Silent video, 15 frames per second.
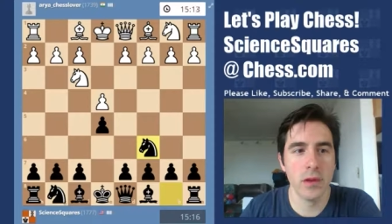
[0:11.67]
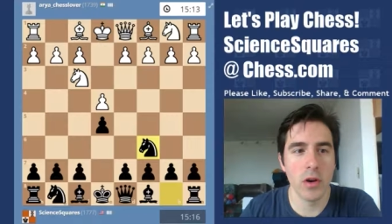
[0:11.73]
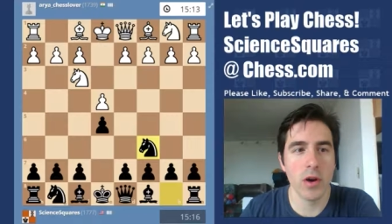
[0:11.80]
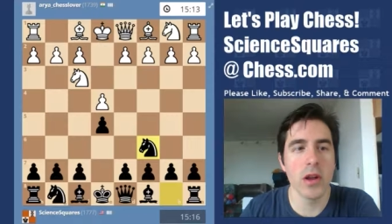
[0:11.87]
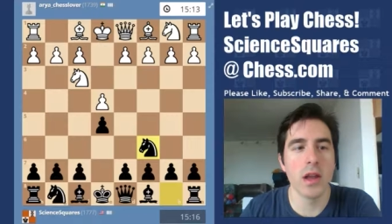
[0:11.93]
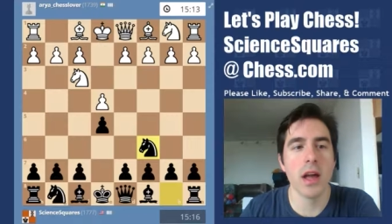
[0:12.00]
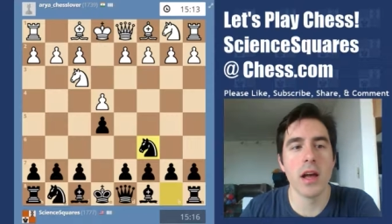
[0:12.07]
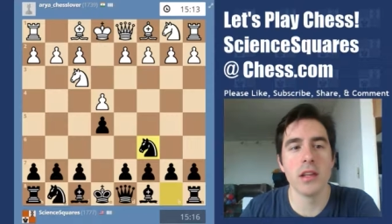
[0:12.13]

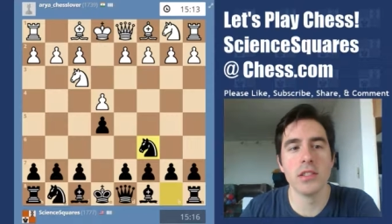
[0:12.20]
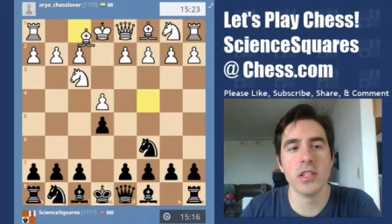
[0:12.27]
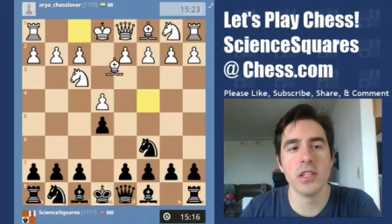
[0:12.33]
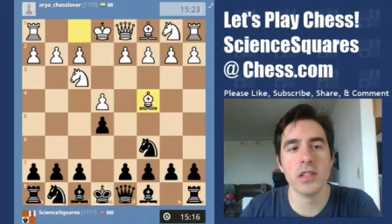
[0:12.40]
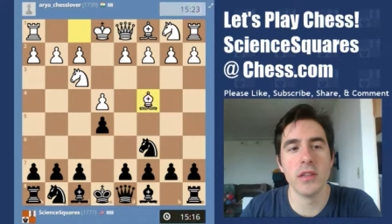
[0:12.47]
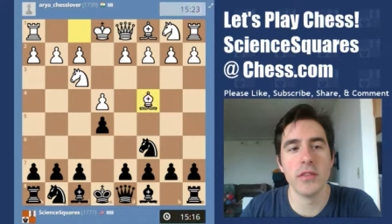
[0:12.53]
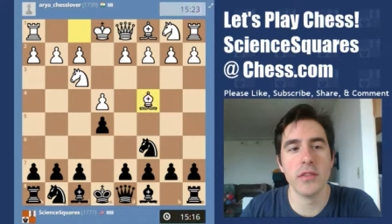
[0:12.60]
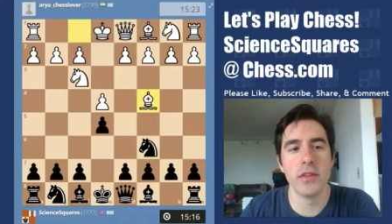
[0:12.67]

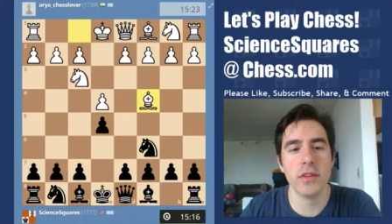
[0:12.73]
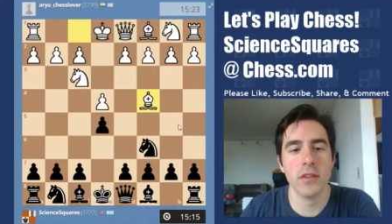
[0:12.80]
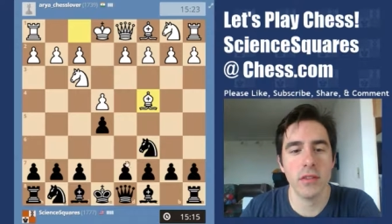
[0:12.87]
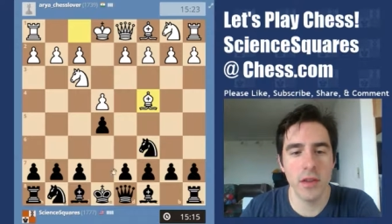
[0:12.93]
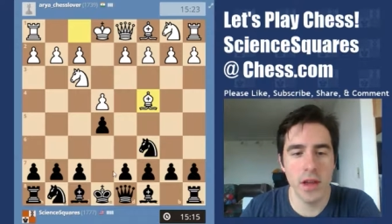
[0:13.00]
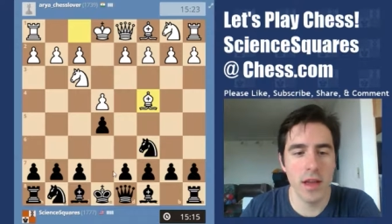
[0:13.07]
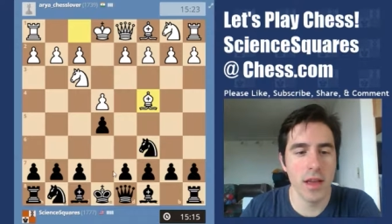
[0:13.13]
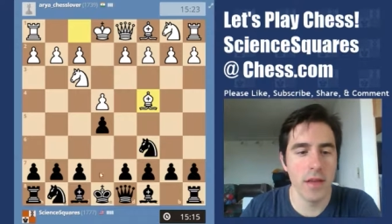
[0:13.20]
AryaChesslover.
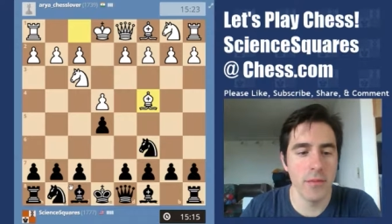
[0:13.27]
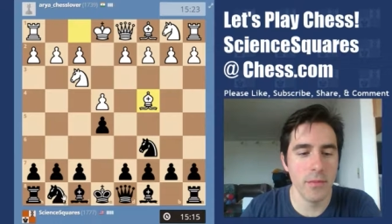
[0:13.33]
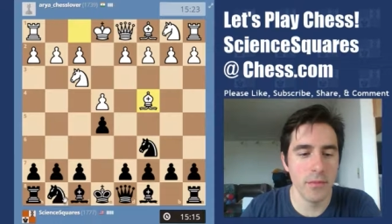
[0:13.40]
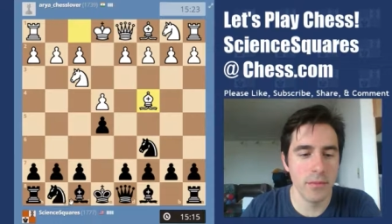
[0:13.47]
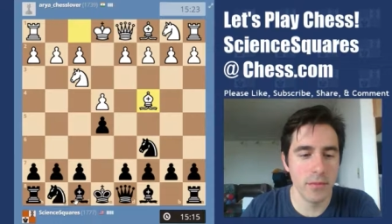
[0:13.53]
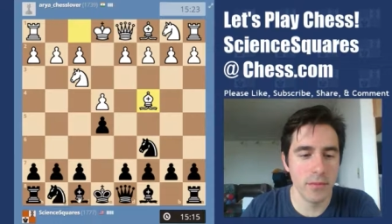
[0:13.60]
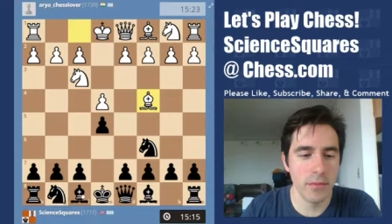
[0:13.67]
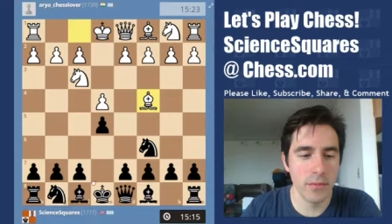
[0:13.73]
I am
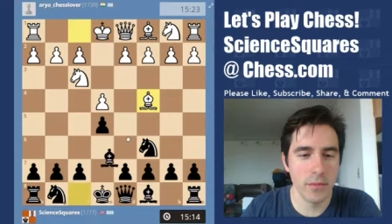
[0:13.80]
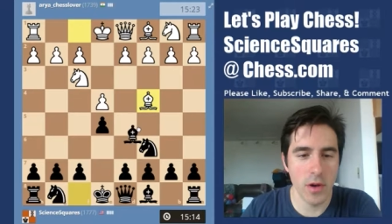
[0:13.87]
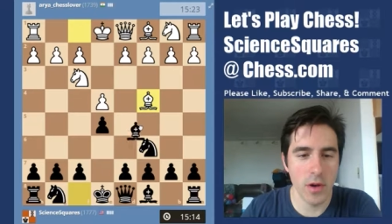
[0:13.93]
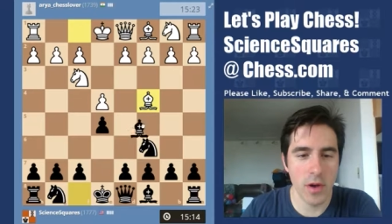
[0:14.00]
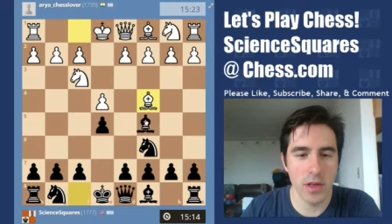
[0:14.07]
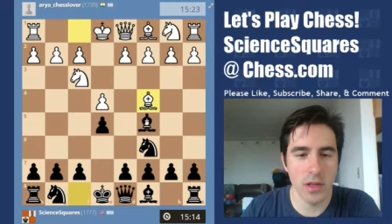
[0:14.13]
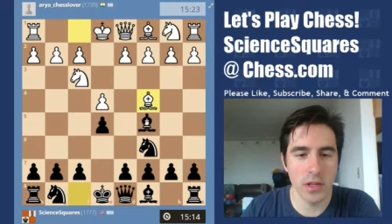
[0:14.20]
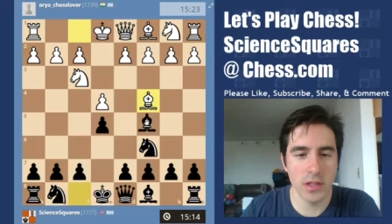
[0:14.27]

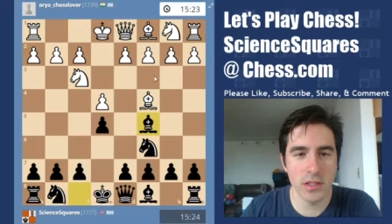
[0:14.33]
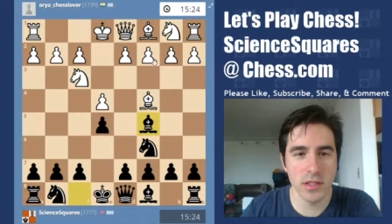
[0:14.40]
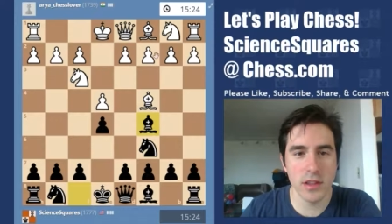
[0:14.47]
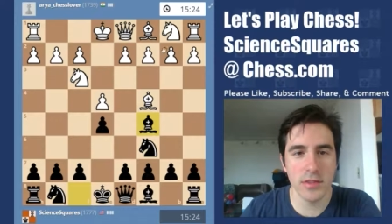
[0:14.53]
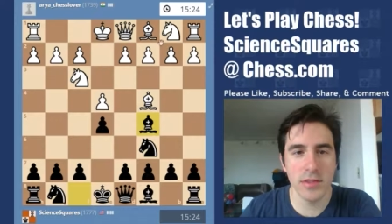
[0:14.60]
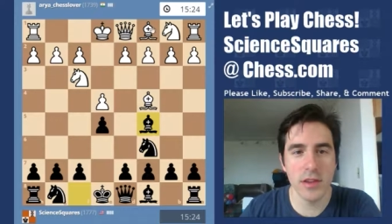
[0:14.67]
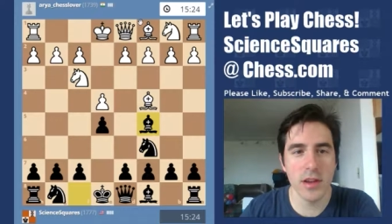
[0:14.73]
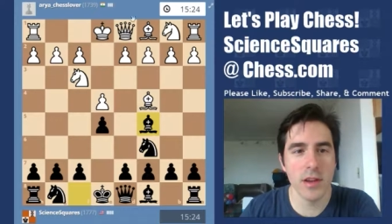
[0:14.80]
AryaChesslover.